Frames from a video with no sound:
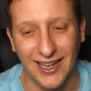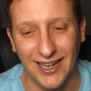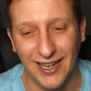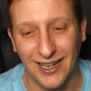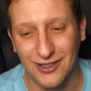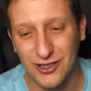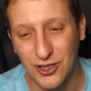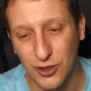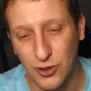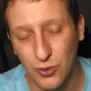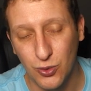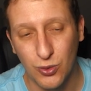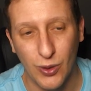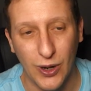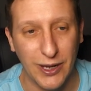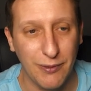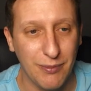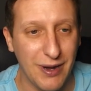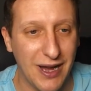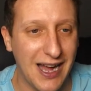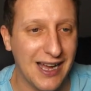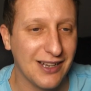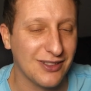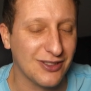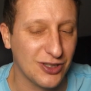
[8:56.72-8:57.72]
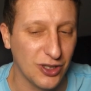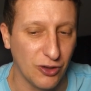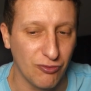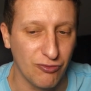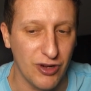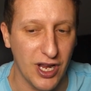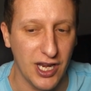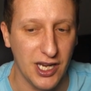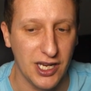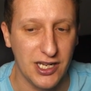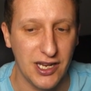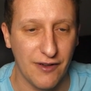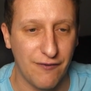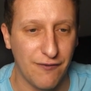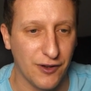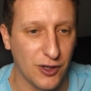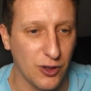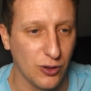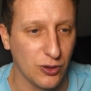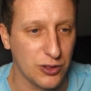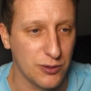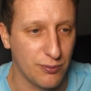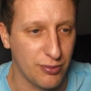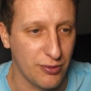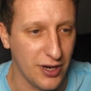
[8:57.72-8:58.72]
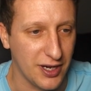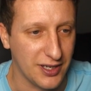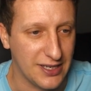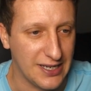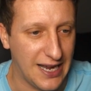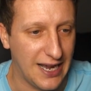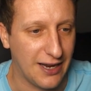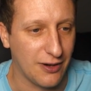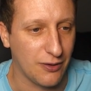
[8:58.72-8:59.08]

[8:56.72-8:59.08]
2 wing-backs, so really difficult to break down,